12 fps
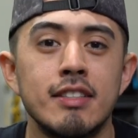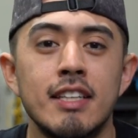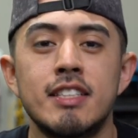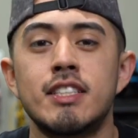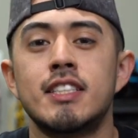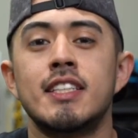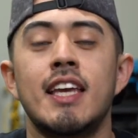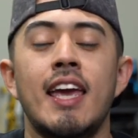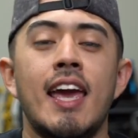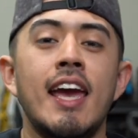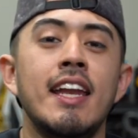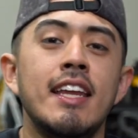This is just to
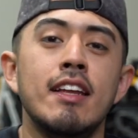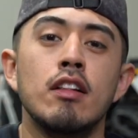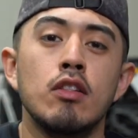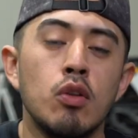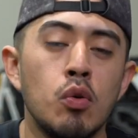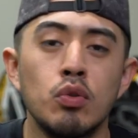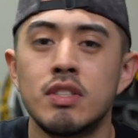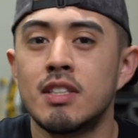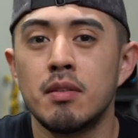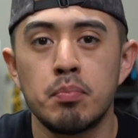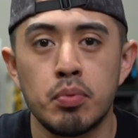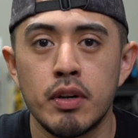get any loose
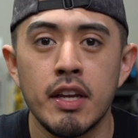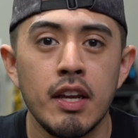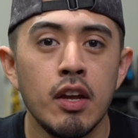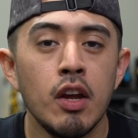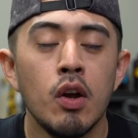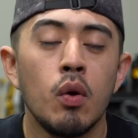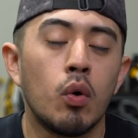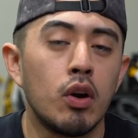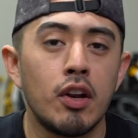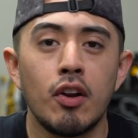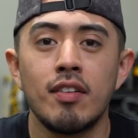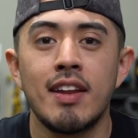debris or
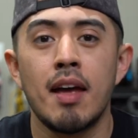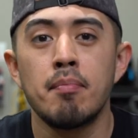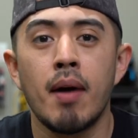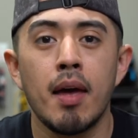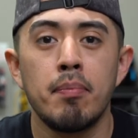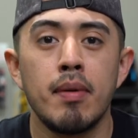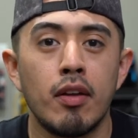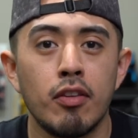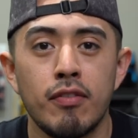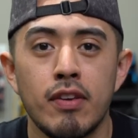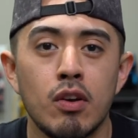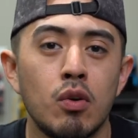dirt that might be on the
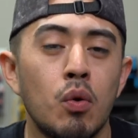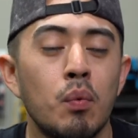vehicle.